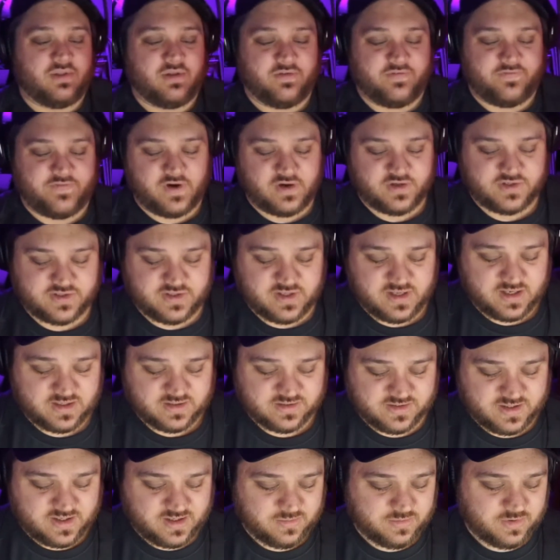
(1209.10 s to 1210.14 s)
the first
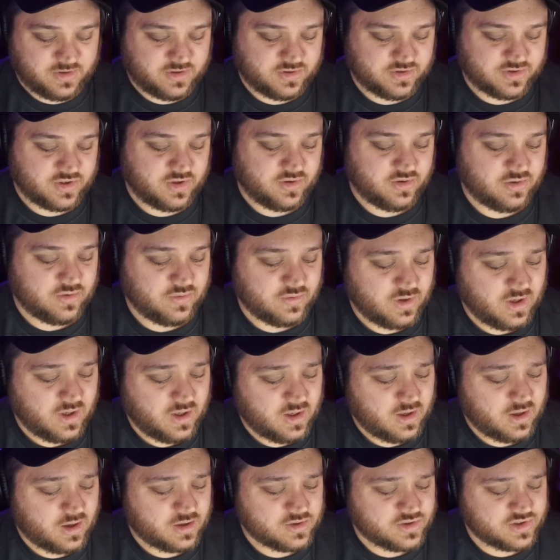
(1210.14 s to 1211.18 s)
things I'm going to show you
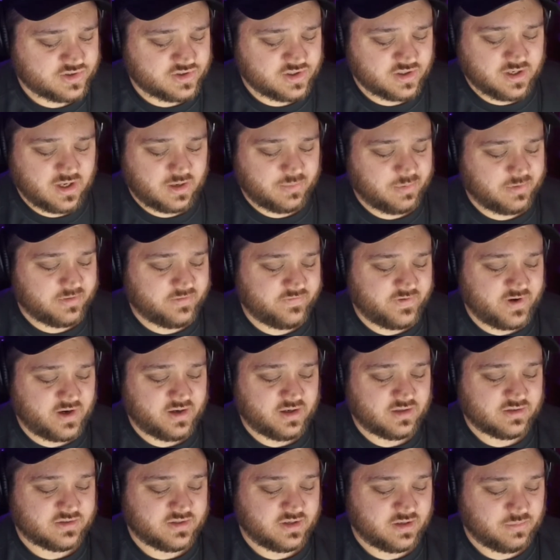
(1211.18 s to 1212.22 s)
are just a couple of
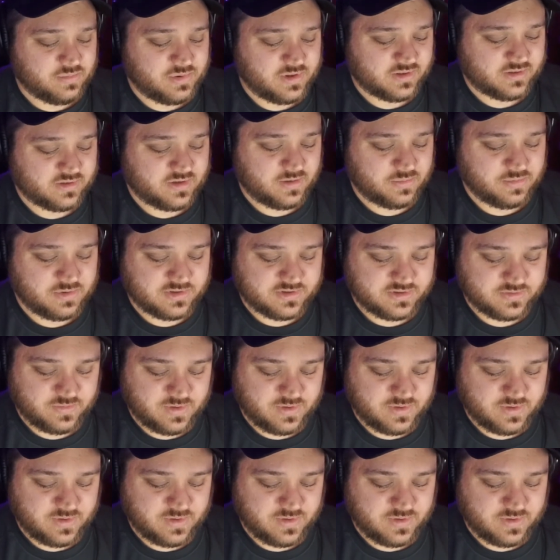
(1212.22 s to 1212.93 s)
variants that I picked up this